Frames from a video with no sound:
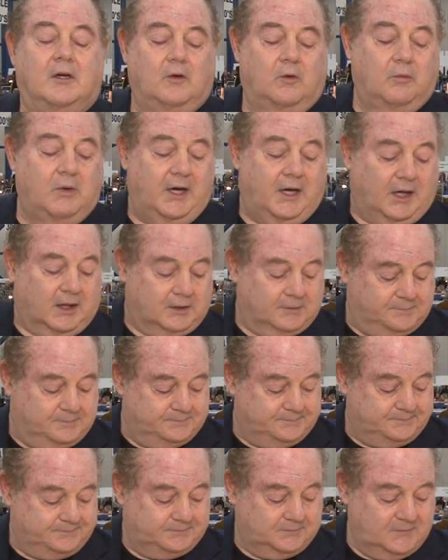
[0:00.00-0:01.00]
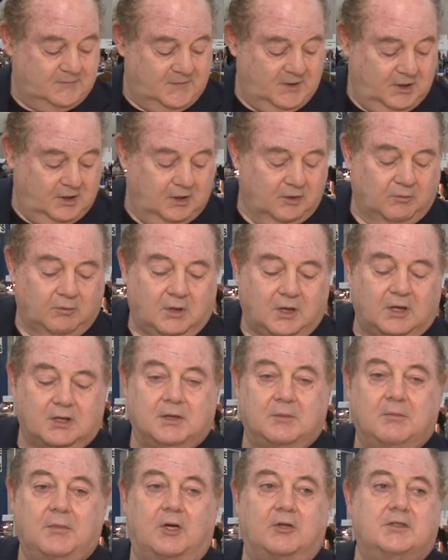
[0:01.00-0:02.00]
Well, one of
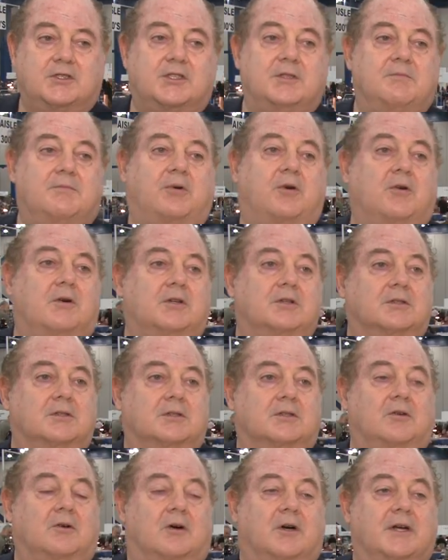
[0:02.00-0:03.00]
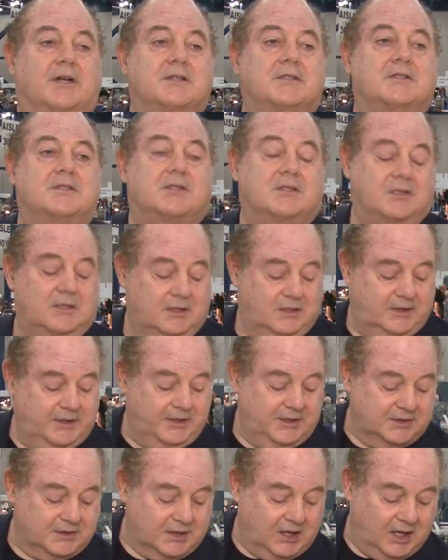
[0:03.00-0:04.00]
the most important coins
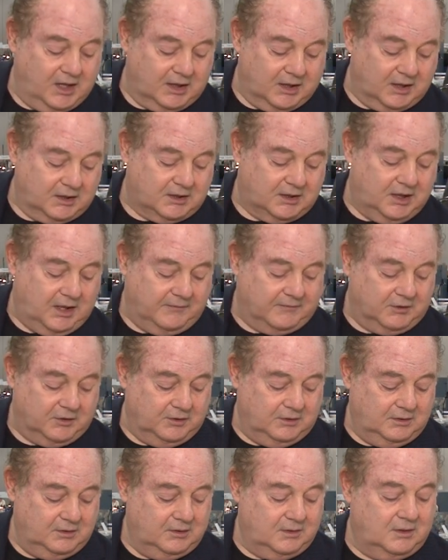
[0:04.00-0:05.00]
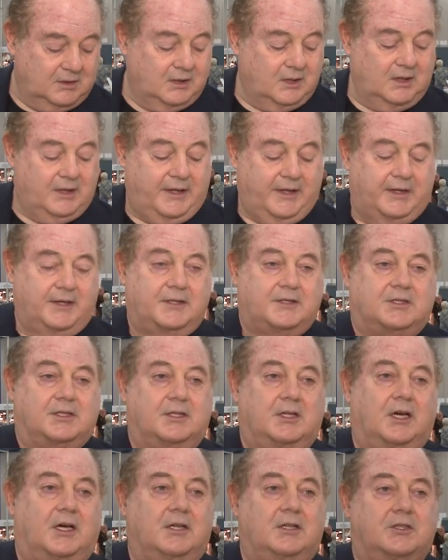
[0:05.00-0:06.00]
is on our cover, and it's
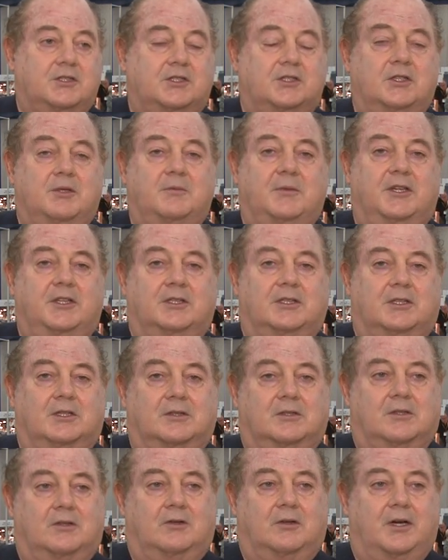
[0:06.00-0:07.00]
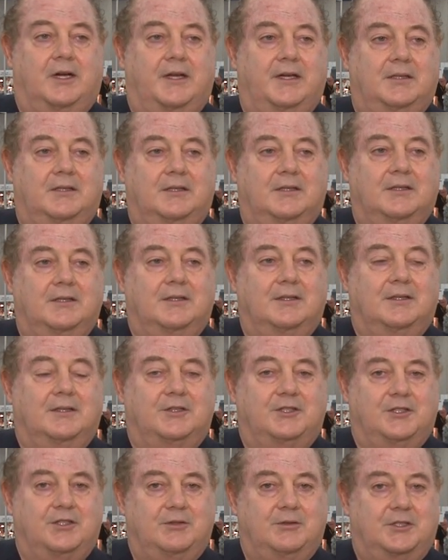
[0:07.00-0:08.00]
an unassuming little coin,
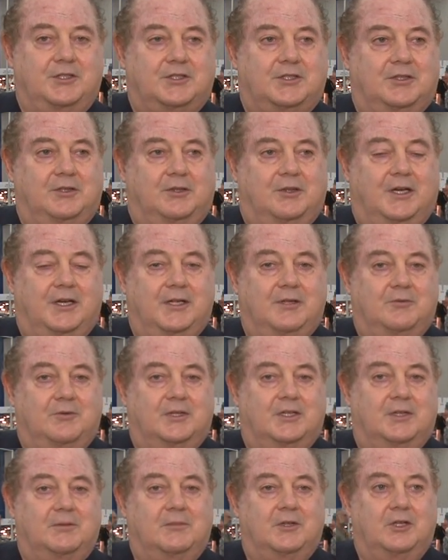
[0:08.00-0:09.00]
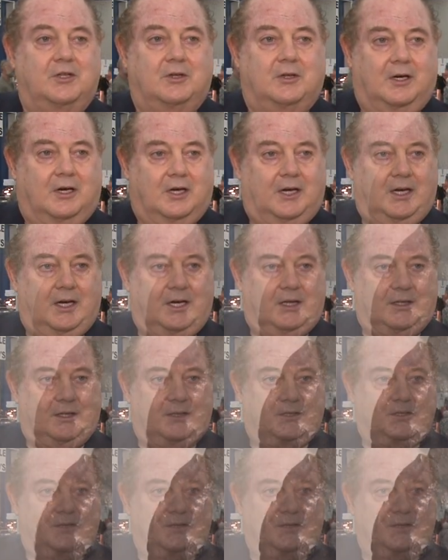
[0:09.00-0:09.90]
Jewish coin, with a menorah on it.